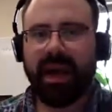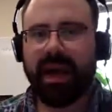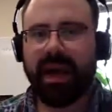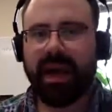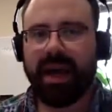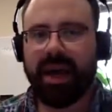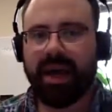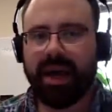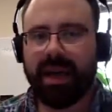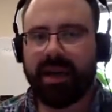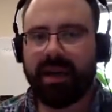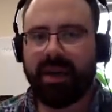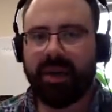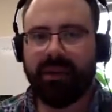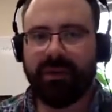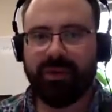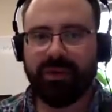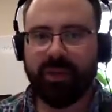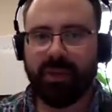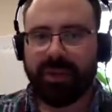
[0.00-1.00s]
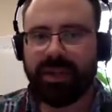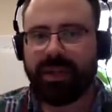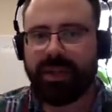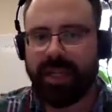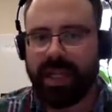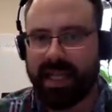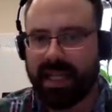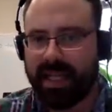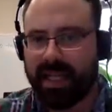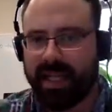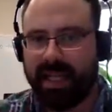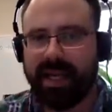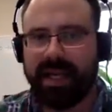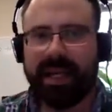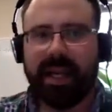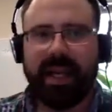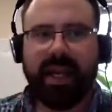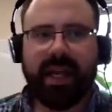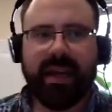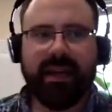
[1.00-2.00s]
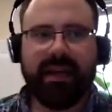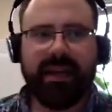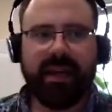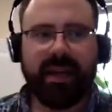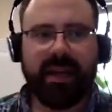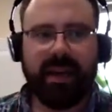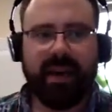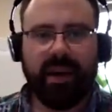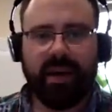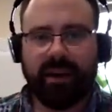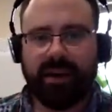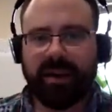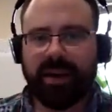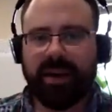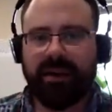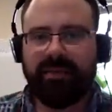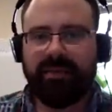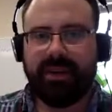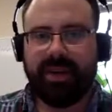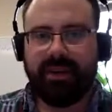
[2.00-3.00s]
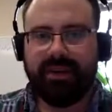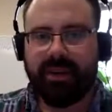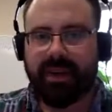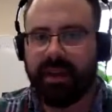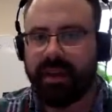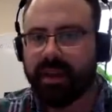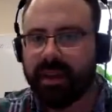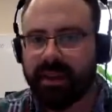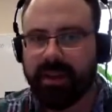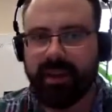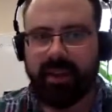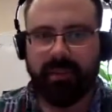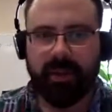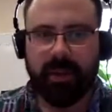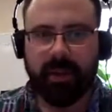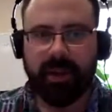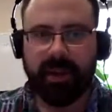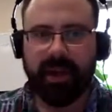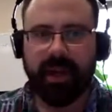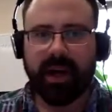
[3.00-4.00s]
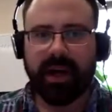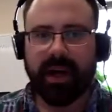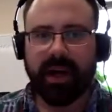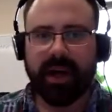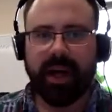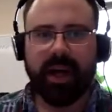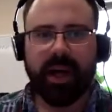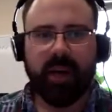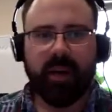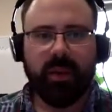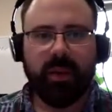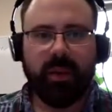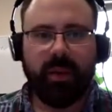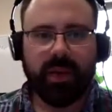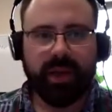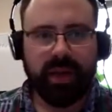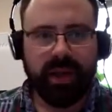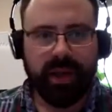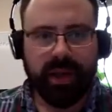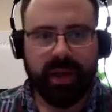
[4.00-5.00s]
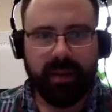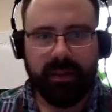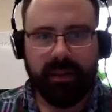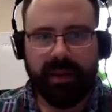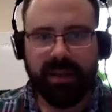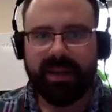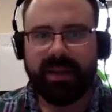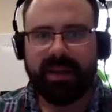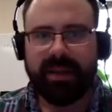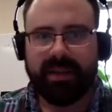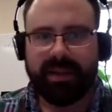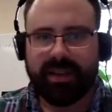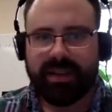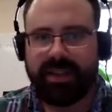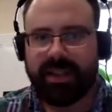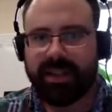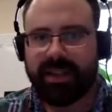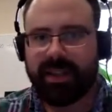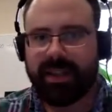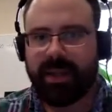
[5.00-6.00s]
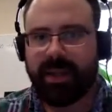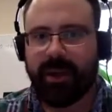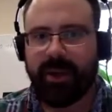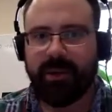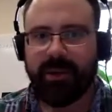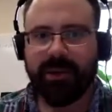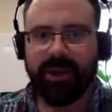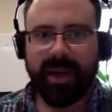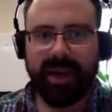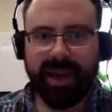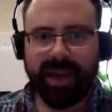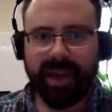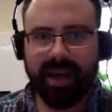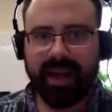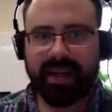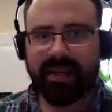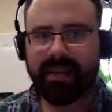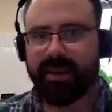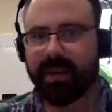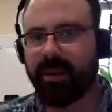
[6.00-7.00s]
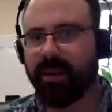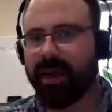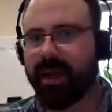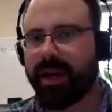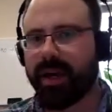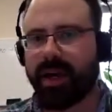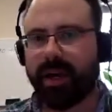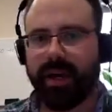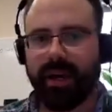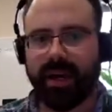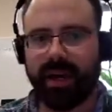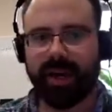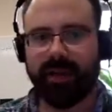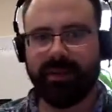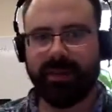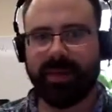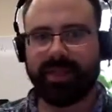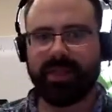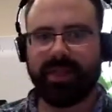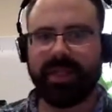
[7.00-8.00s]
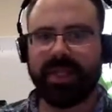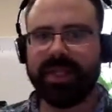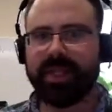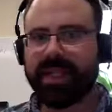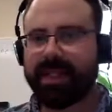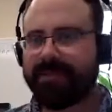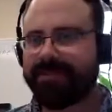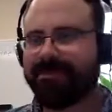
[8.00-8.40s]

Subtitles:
And unfortunately, the all-time favorite, Lovable Larry, will not be there this year. He is going on a retreat.